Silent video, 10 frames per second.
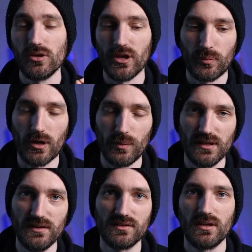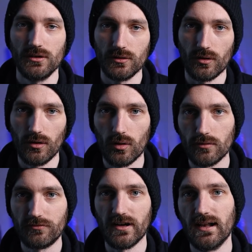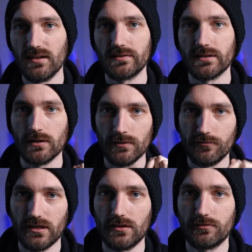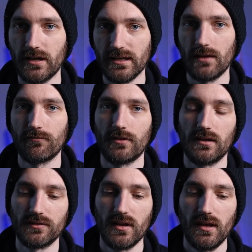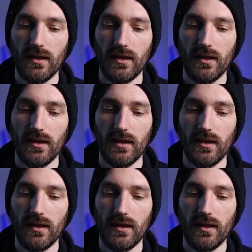you hit properties, you go to local files, and you hit verify game files.